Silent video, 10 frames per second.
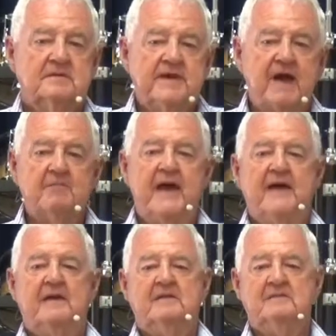Young
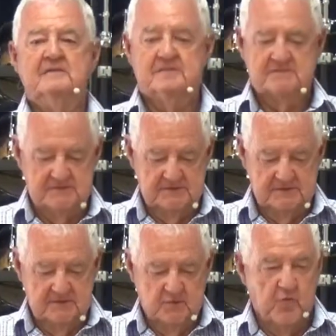men
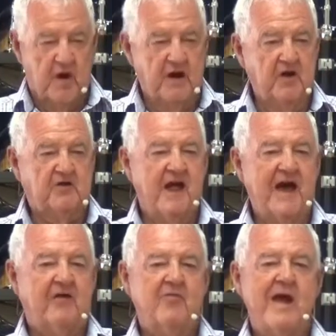want to look
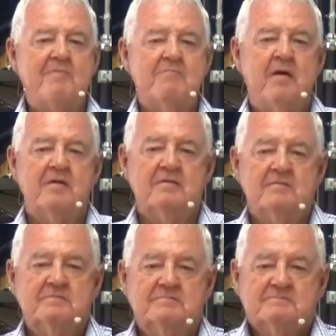like Rambo.